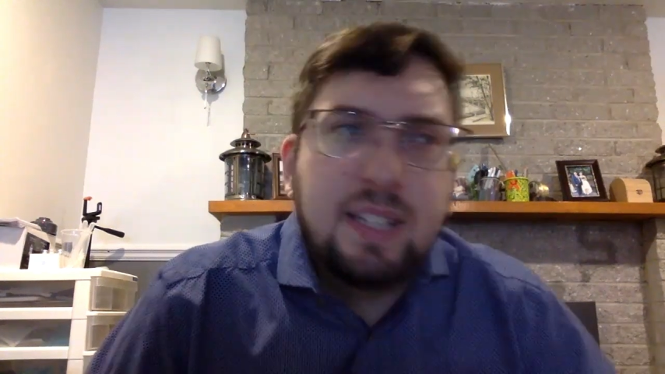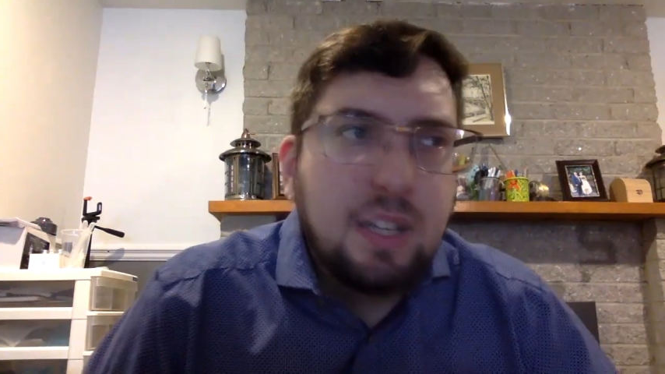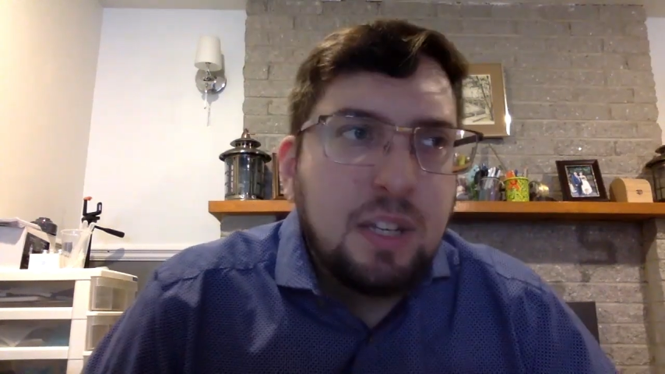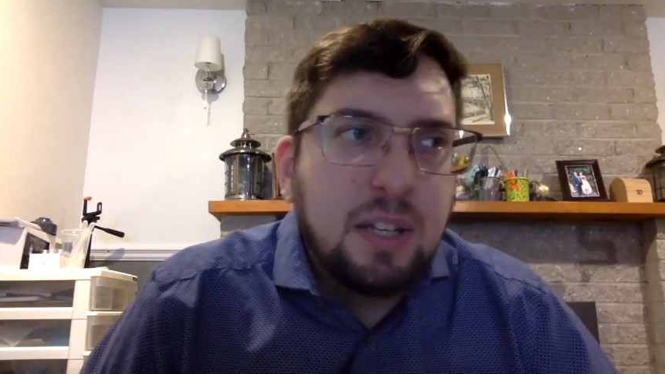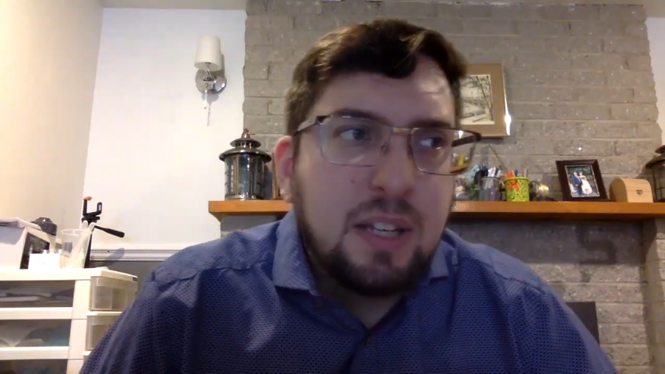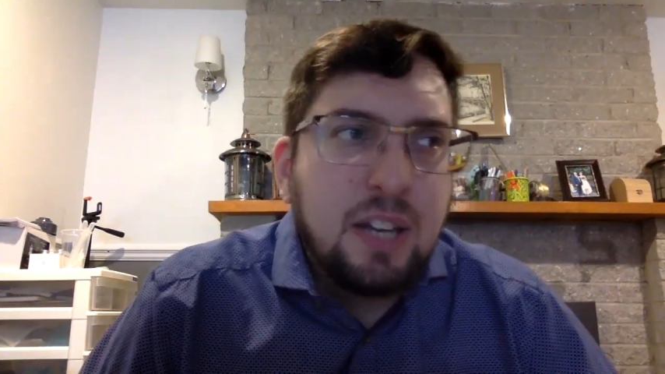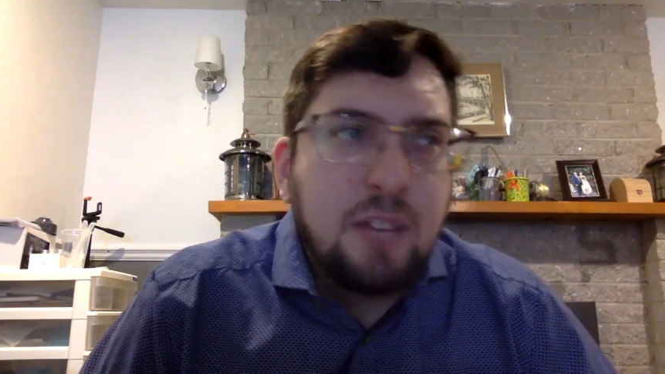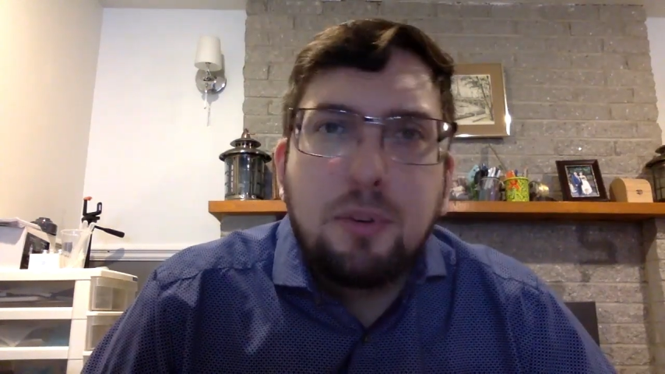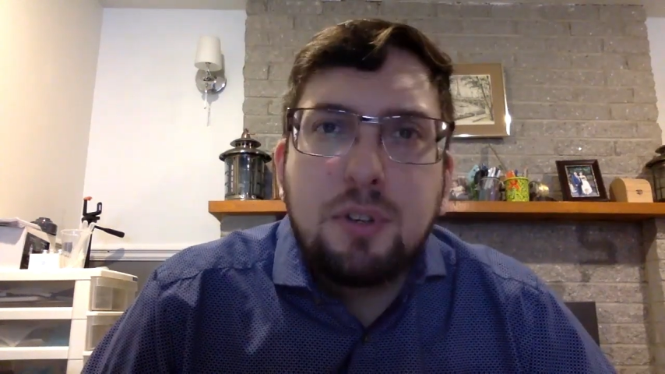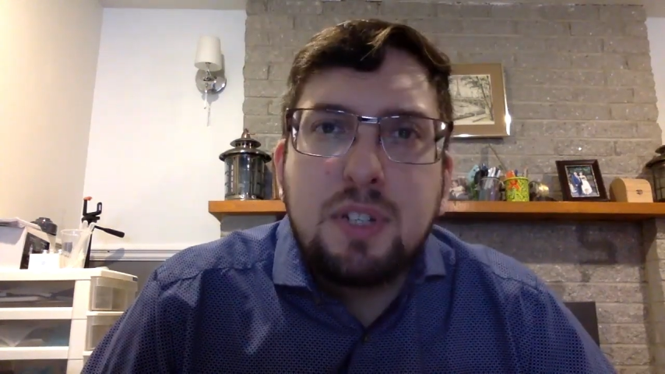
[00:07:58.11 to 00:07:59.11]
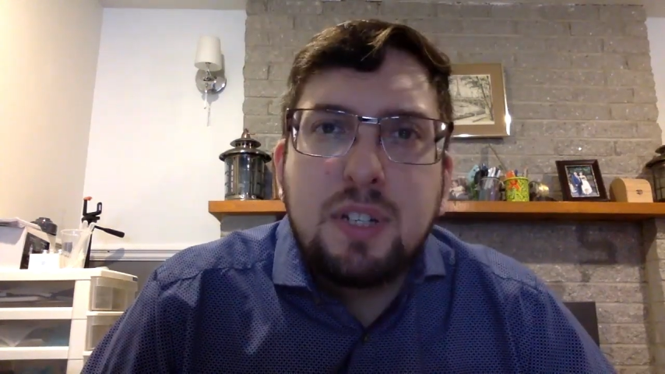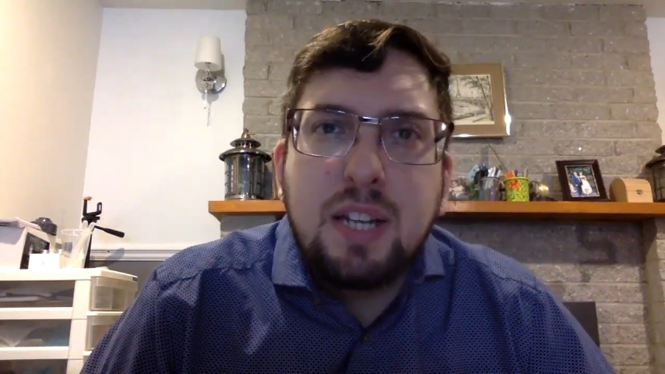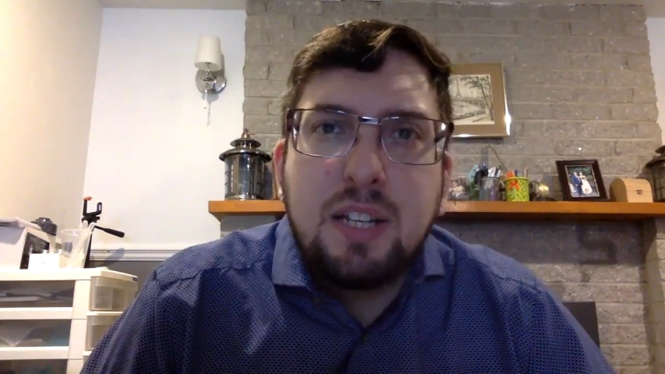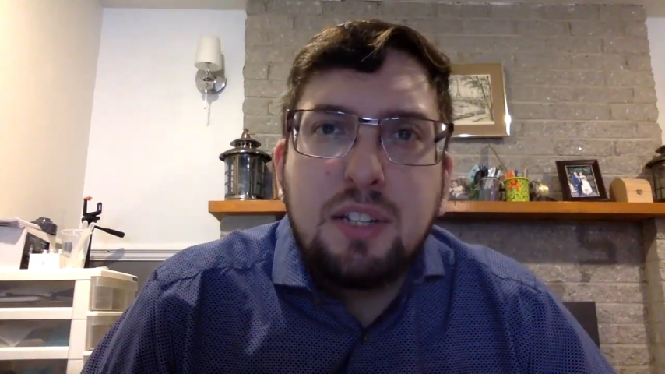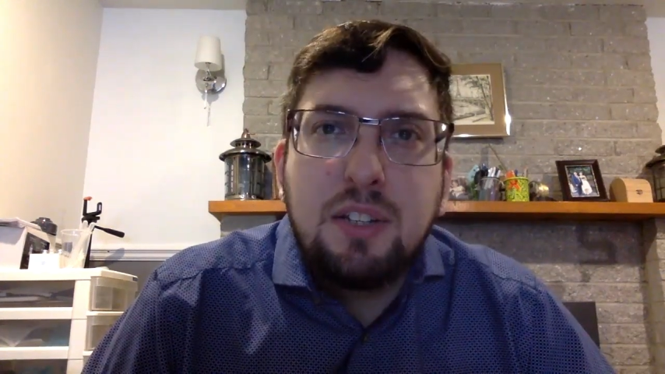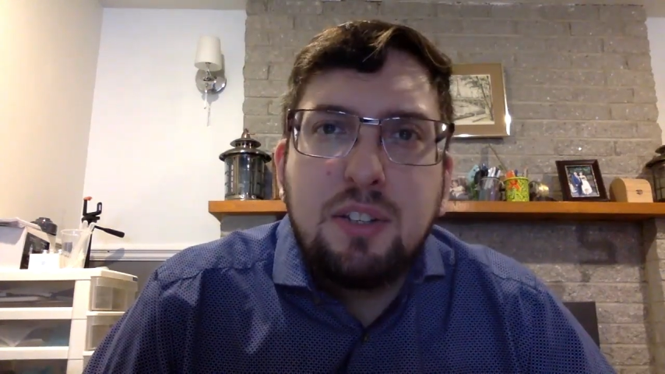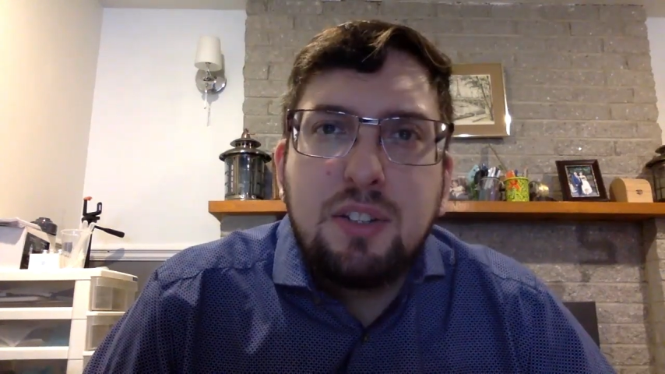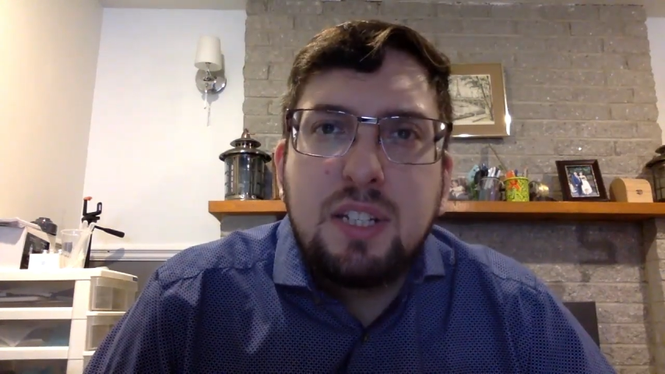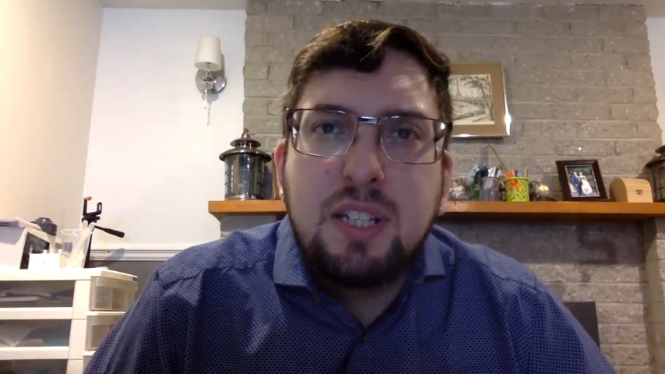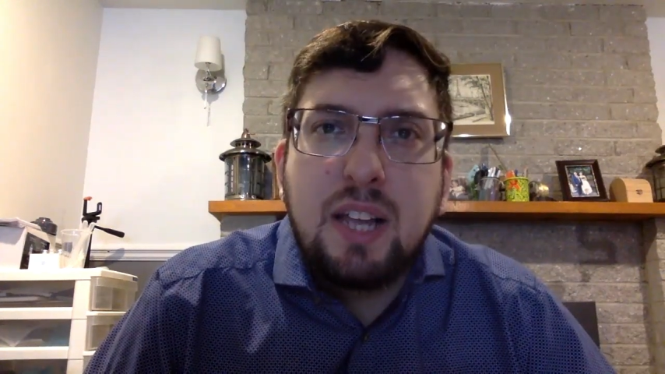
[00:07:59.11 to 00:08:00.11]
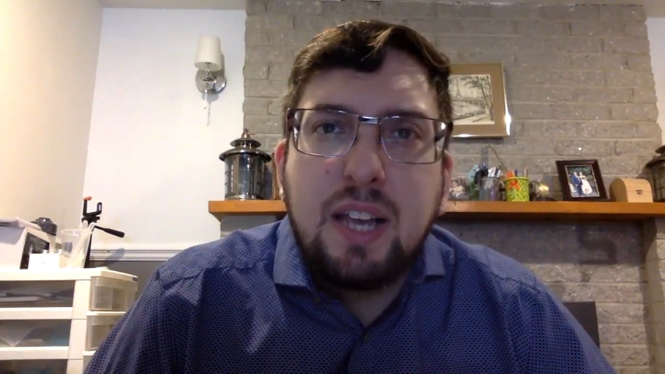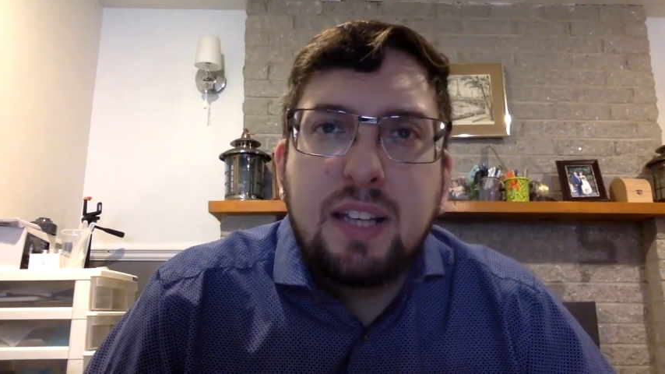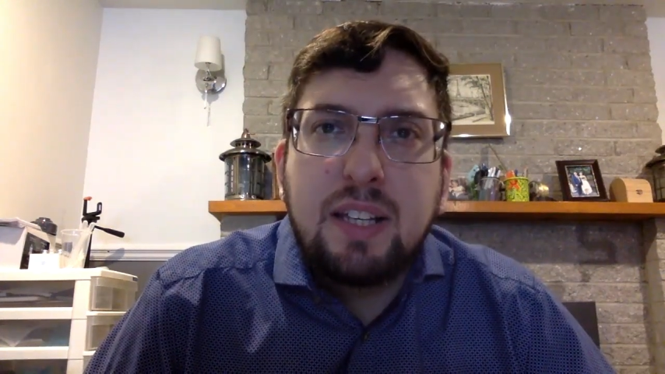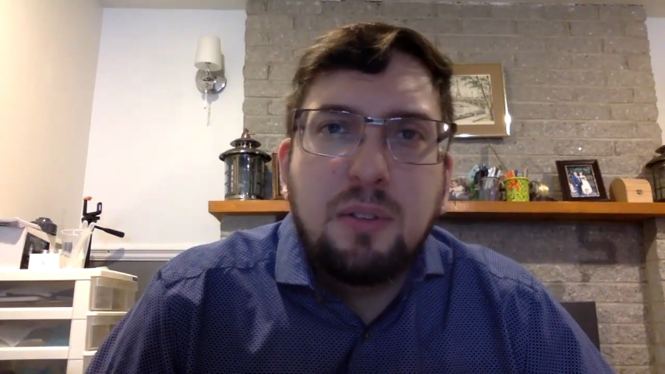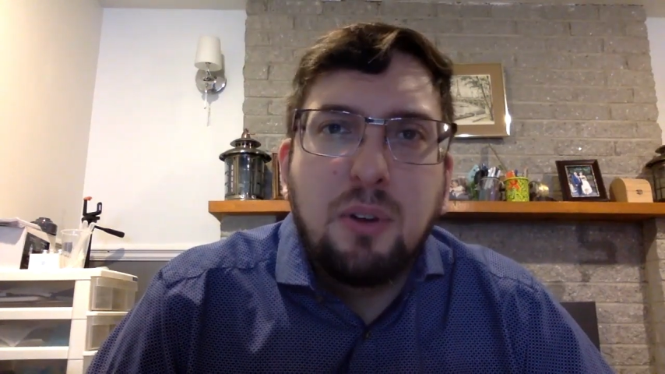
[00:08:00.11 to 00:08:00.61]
The kind of person that you see like